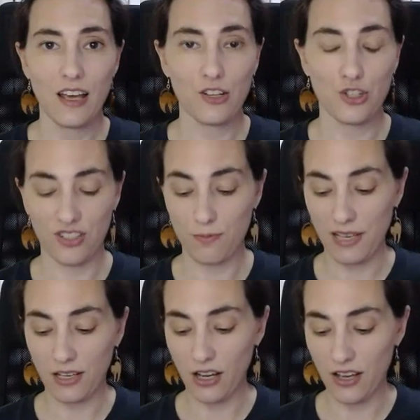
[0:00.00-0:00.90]
Just
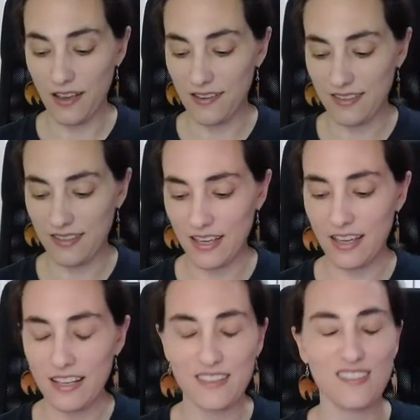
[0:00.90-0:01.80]
because
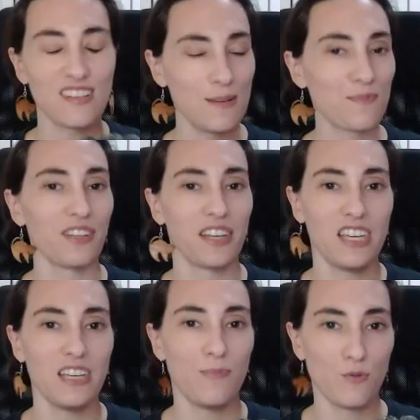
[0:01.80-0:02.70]
it seems like
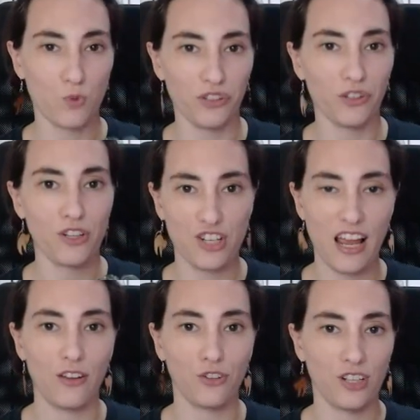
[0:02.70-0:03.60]
he'd be really
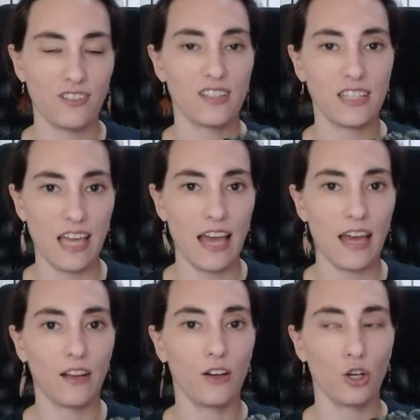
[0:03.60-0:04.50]
challenging to
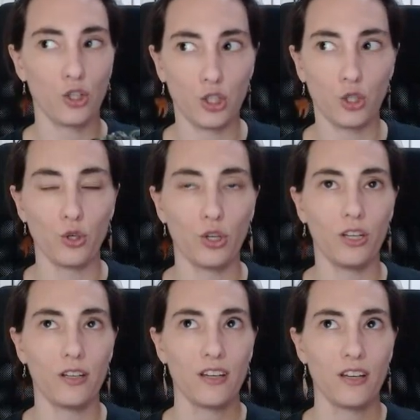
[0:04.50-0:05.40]
get a
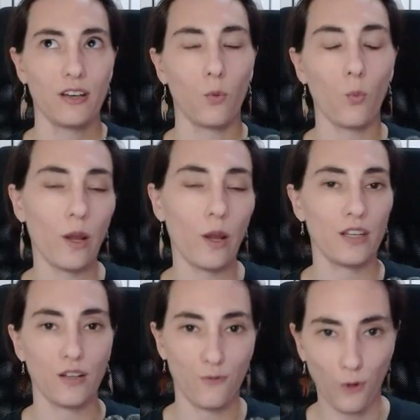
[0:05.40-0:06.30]
good
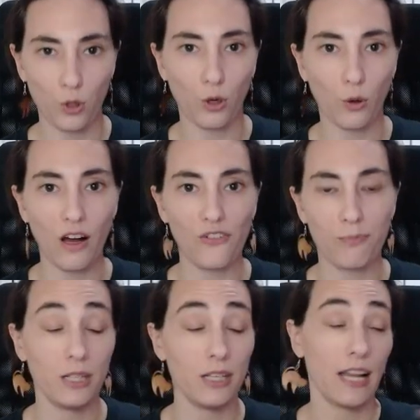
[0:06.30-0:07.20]
winning photo of.
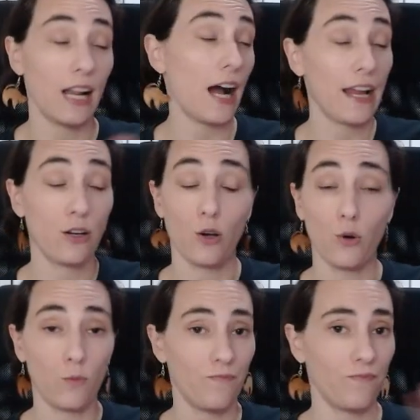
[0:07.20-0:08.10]
But again, I
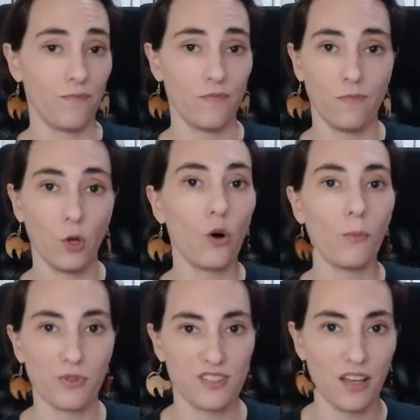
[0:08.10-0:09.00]
know
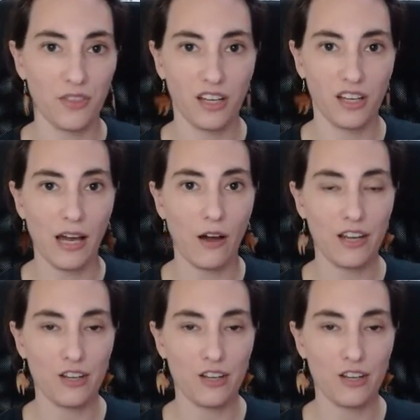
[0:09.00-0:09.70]
almost nothing about